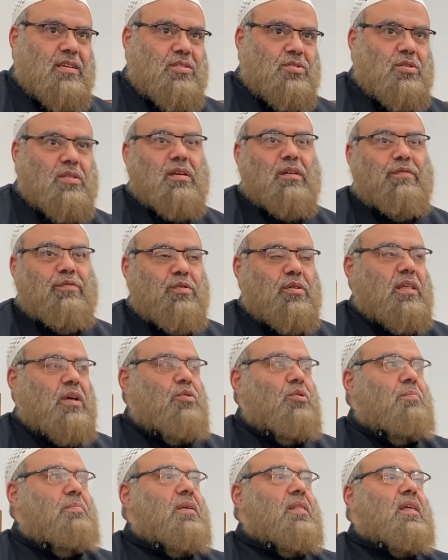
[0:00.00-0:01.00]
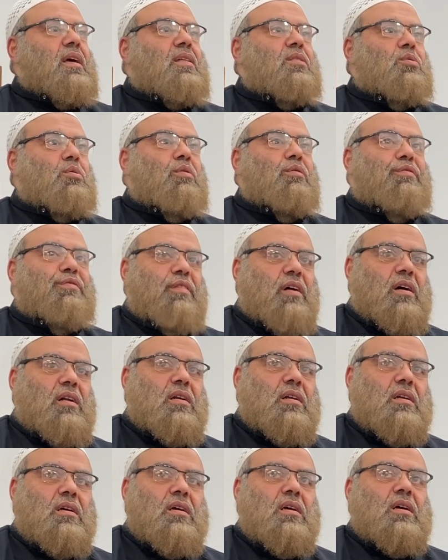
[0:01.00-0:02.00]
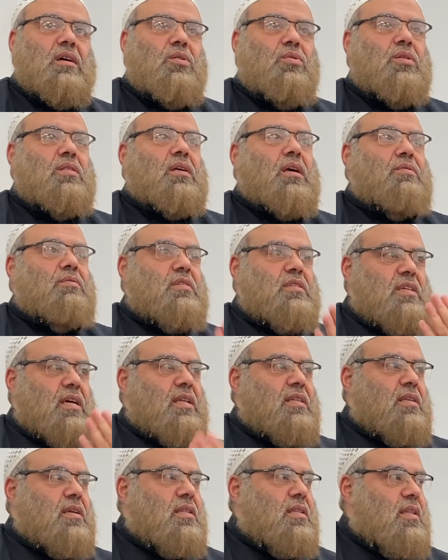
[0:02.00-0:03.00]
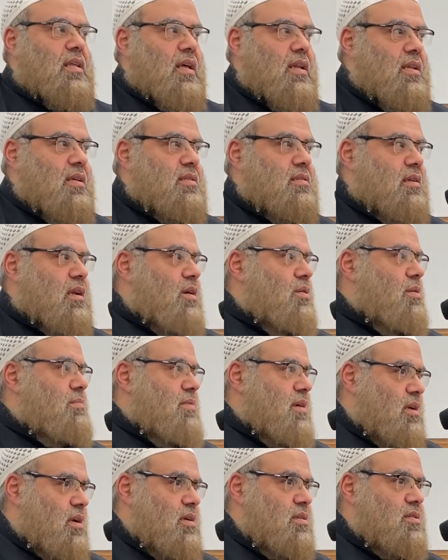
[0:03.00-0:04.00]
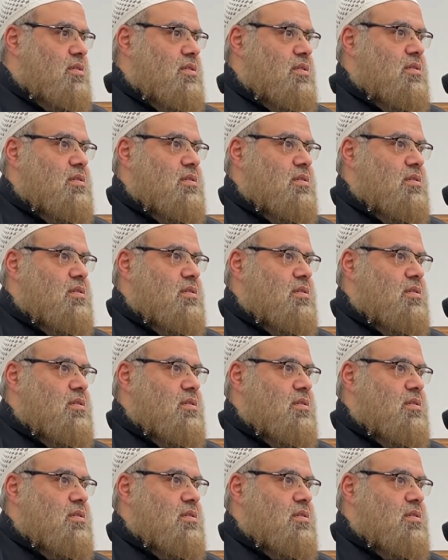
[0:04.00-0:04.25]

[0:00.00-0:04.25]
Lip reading: So therefore they will be like the kuffar when they rejected al-Isra' wal-Mi'raj.